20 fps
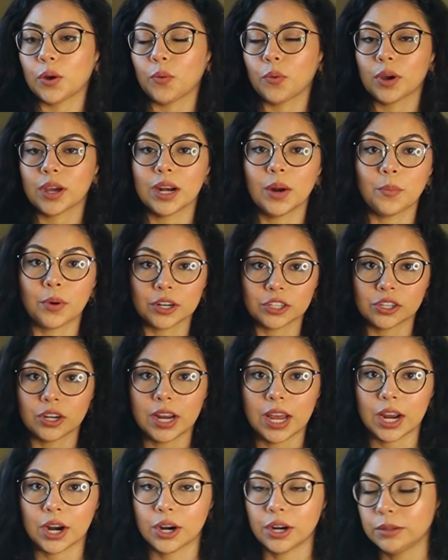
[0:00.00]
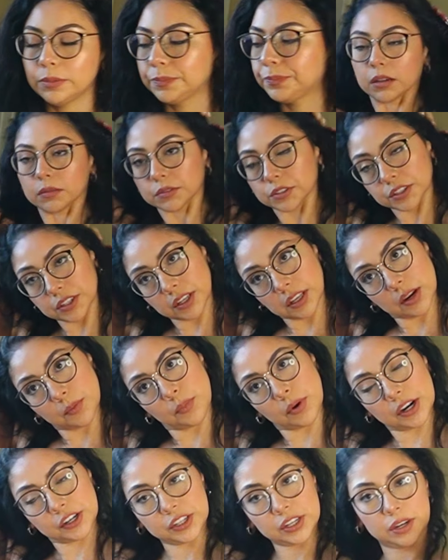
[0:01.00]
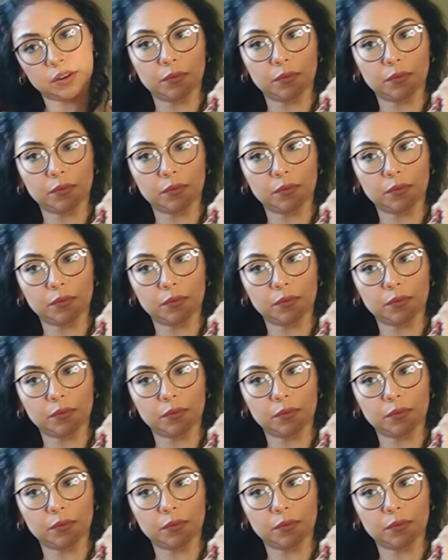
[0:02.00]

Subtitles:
we're gonna brush our hair. I'm just gonna brush it